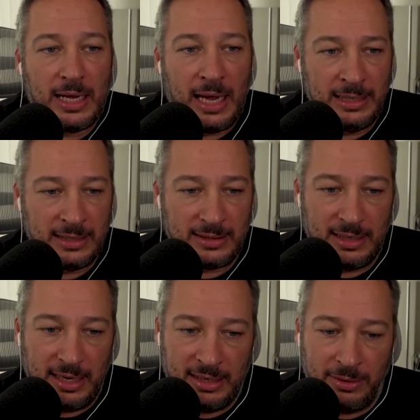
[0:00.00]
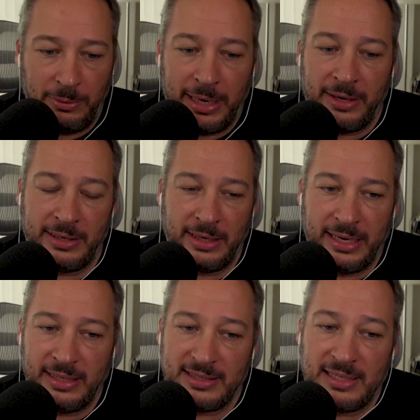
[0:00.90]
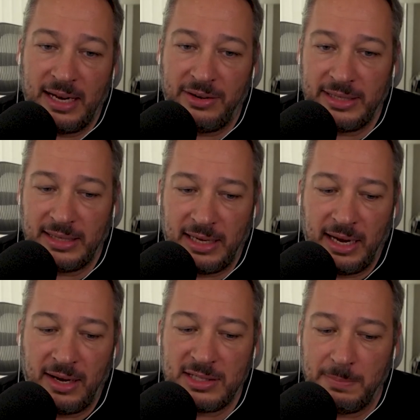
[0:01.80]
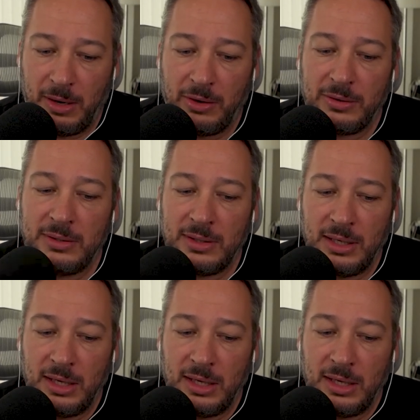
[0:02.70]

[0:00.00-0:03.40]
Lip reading: and it and aware and it's an area that cares about